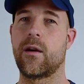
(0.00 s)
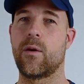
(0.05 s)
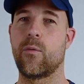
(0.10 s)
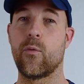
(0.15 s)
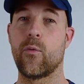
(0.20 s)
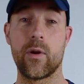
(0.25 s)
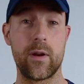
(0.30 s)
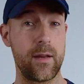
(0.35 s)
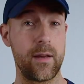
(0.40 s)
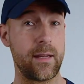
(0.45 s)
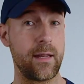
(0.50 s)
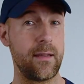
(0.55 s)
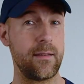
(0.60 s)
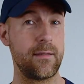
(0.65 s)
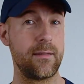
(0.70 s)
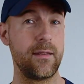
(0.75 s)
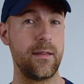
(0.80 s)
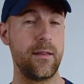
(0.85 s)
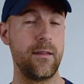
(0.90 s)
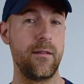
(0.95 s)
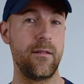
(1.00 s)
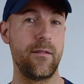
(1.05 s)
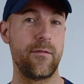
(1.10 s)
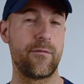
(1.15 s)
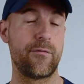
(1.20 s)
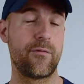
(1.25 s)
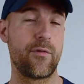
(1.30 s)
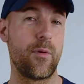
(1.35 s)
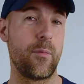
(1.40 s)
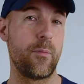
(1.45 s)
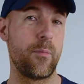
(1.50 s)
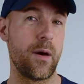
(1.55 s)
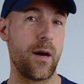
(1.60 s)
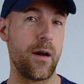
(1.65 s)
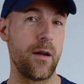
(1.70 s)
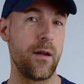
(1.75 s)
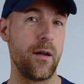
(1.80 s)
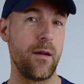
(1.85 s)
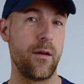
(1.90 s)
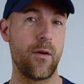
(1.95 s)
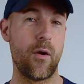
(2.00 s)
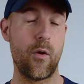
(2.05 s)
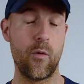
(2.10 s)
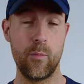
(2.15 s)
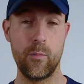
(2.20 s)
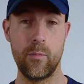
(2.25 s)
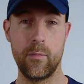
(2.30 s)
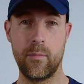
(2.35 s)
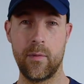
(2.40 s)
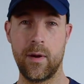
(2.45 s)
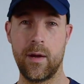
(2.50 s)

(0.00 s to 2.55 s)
what I can see from my home.